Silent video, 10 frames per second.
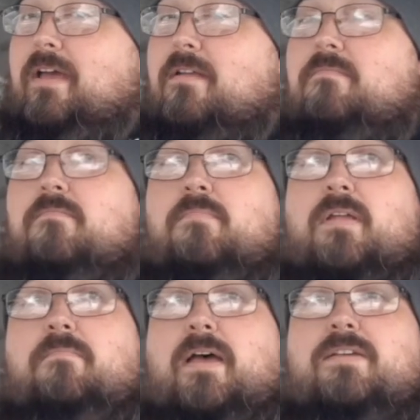in,
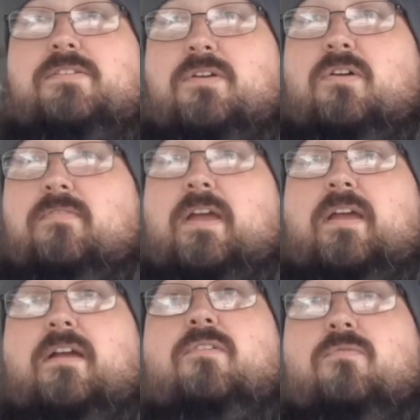but by
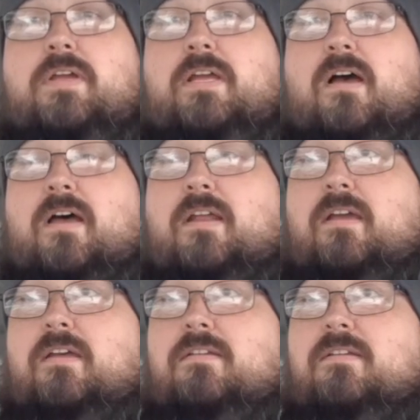surveying it, reconning
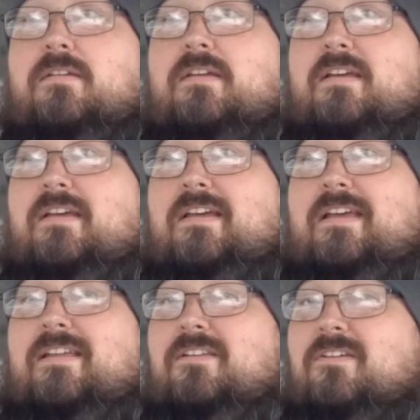it,
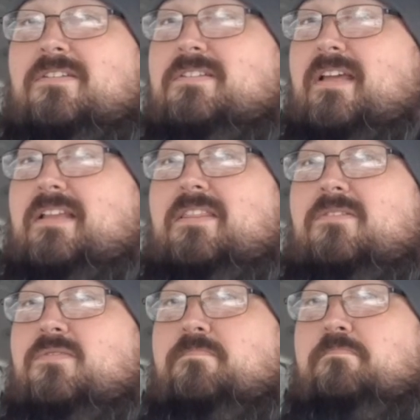it looks like
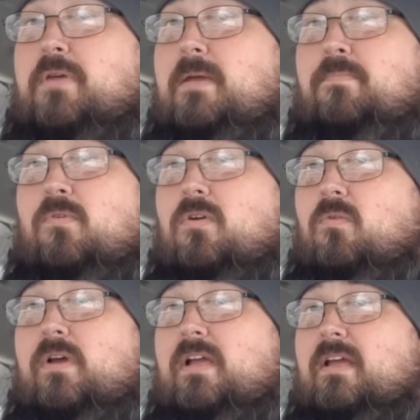there's people
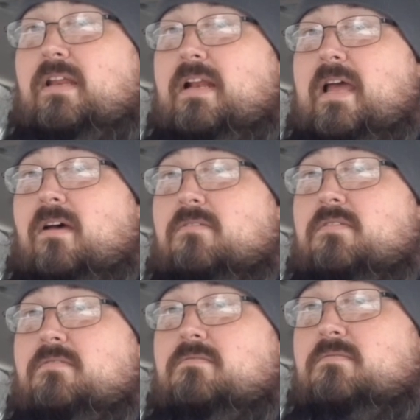going in and
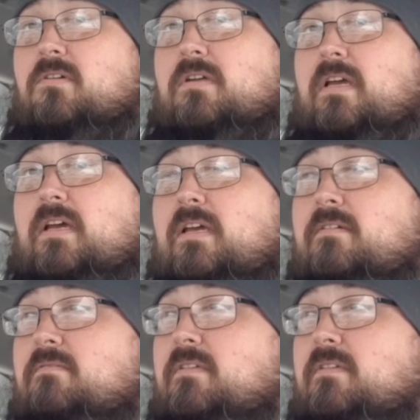out. Okay,